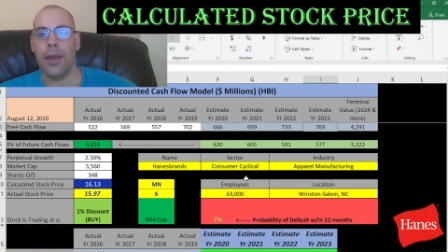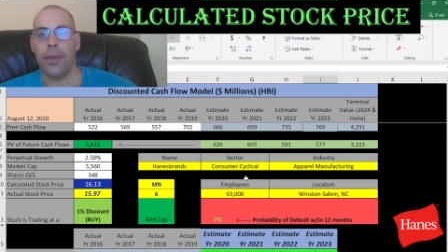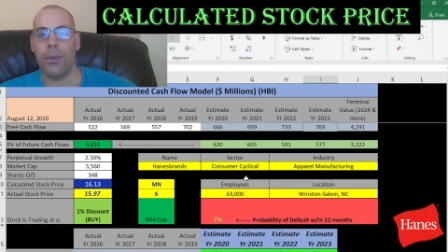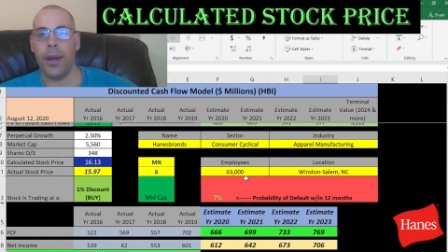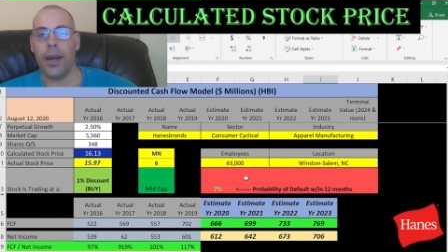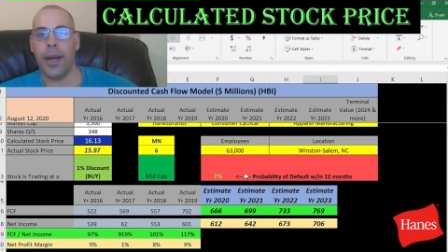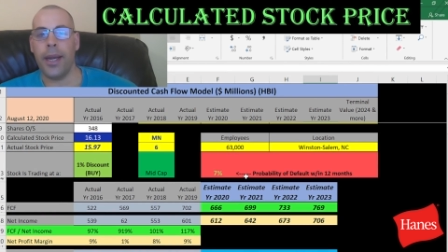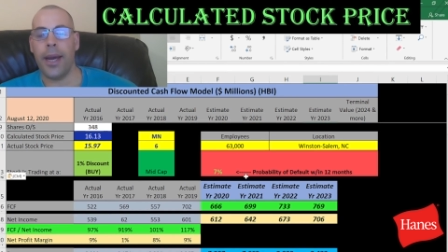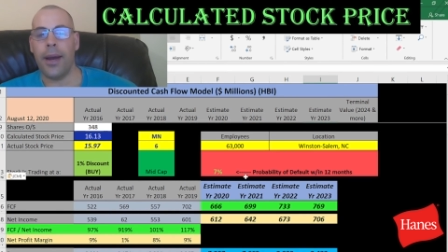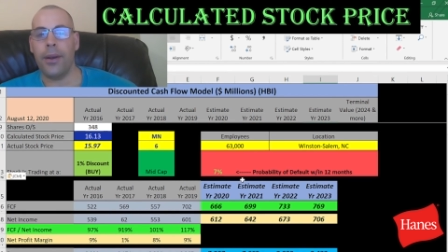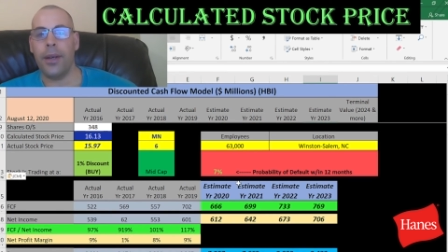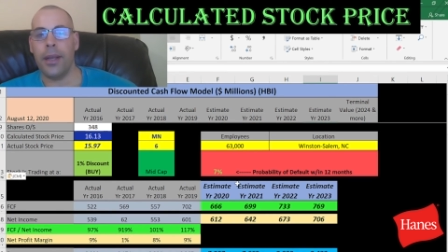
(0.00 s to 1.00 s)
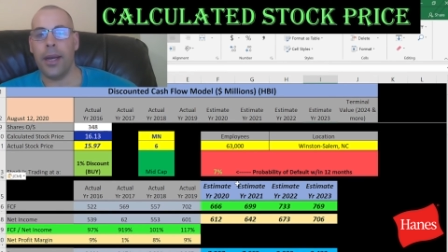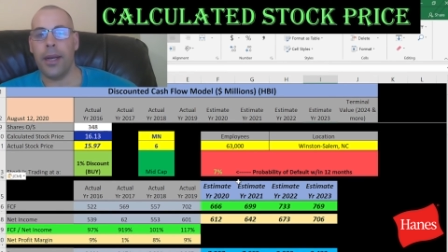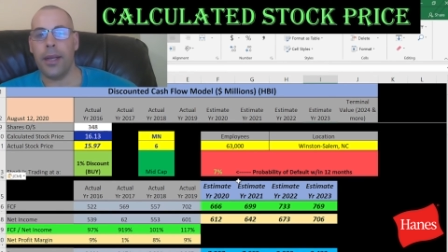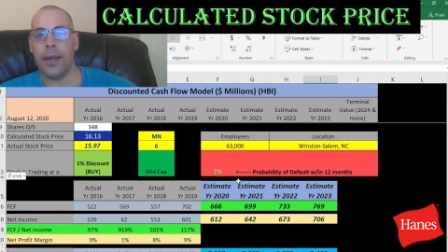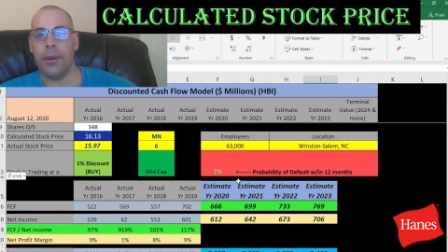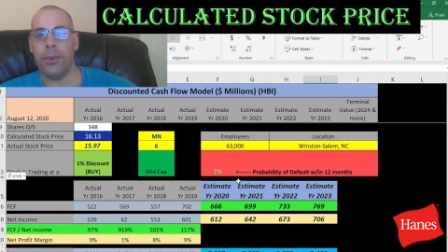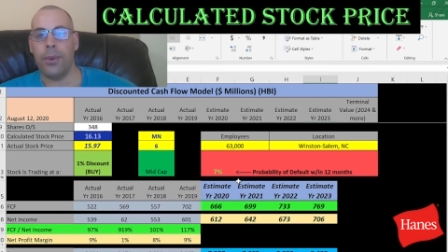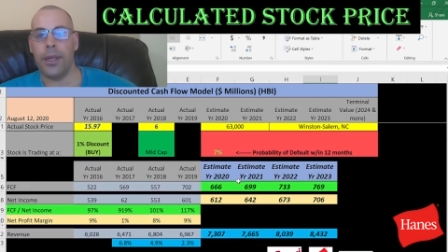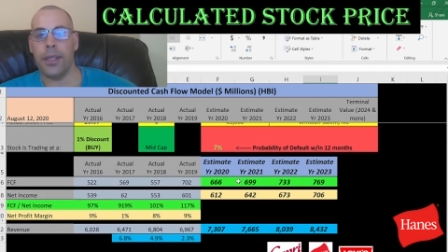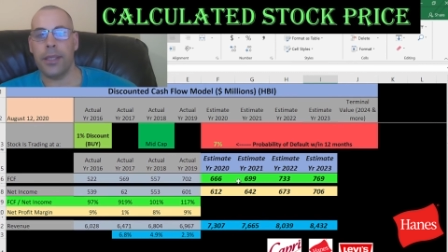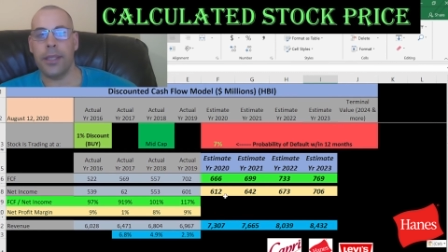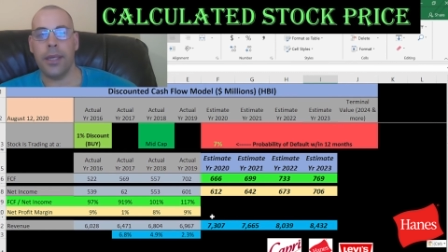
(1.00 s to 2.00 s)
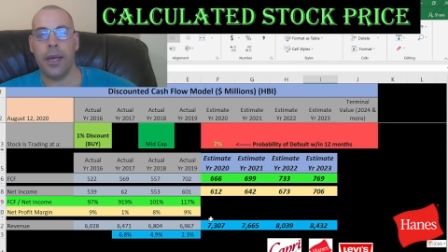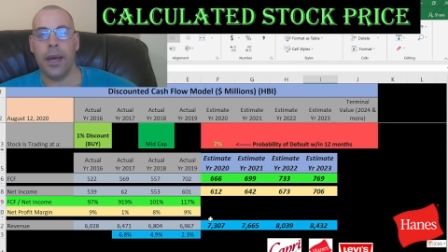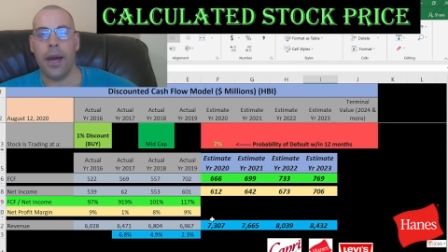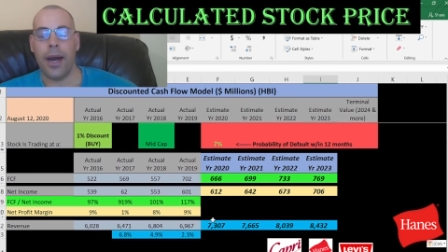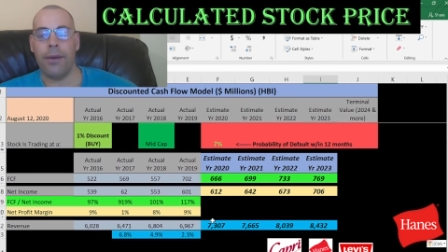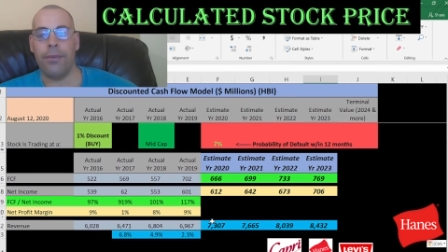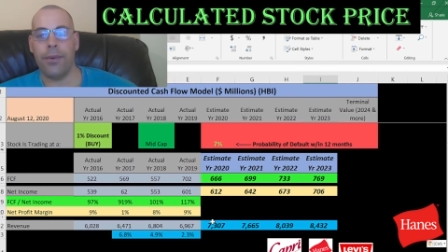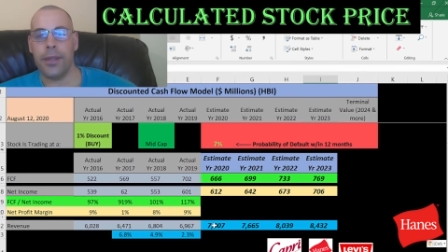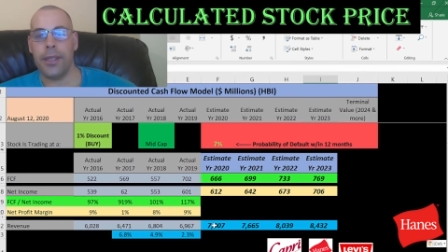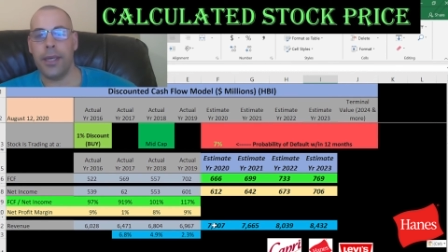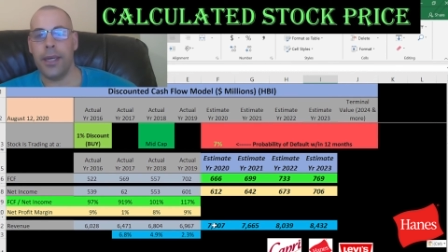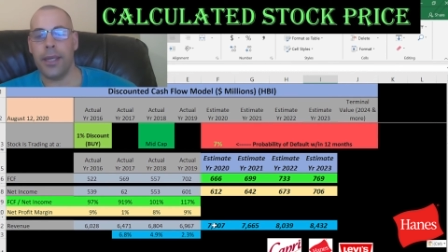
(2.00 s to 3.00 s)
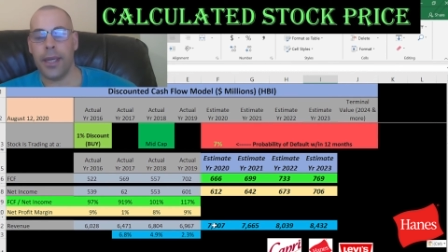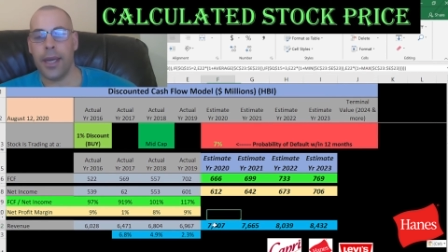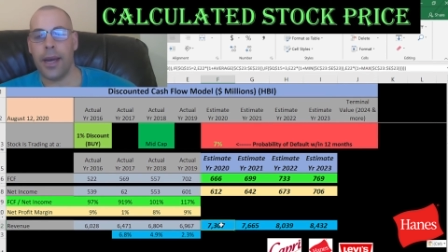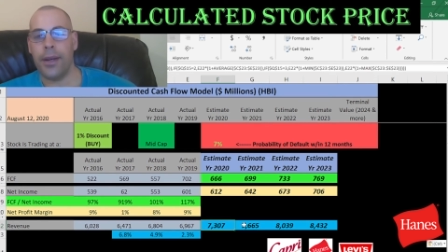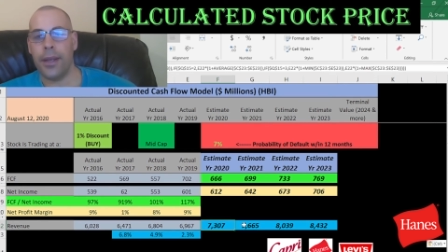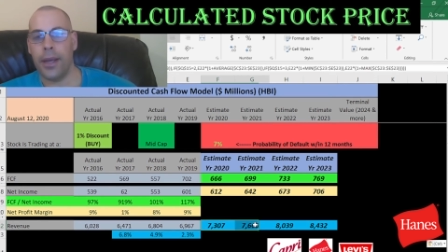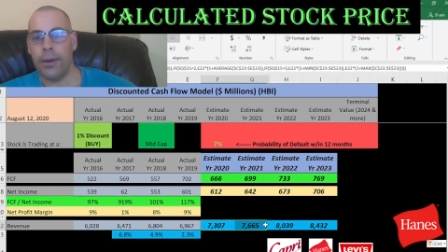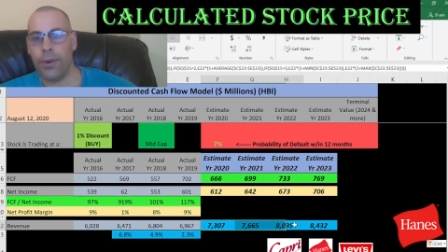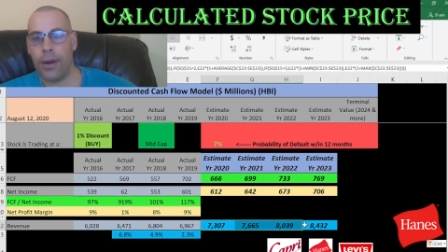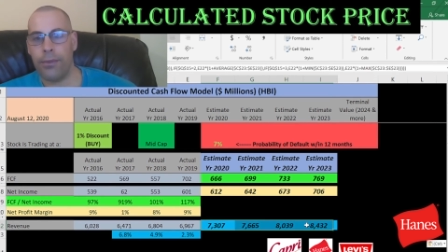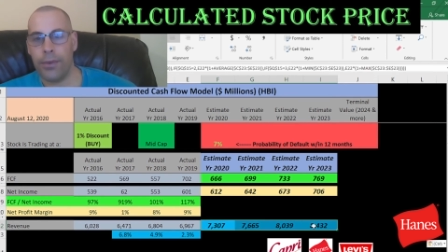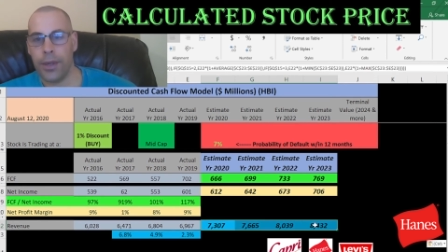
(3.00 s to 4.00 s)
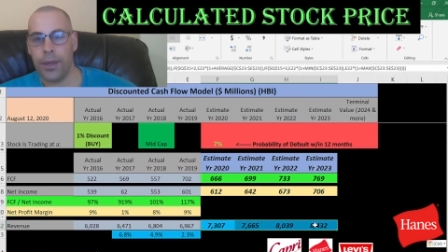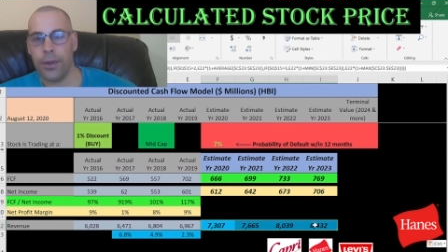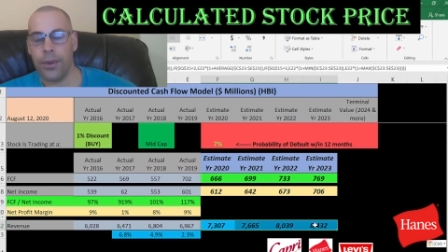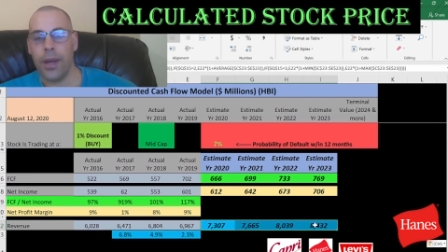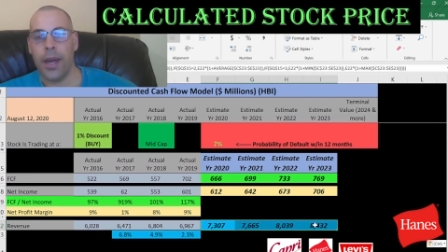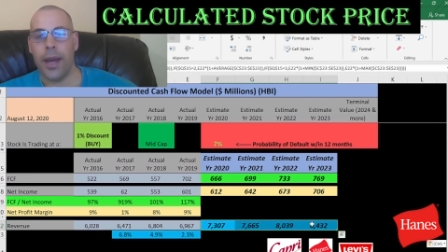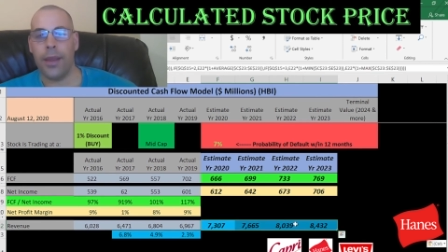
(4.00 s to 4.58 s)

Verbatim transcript: The way I calculated it was I first needed to calculate revenue,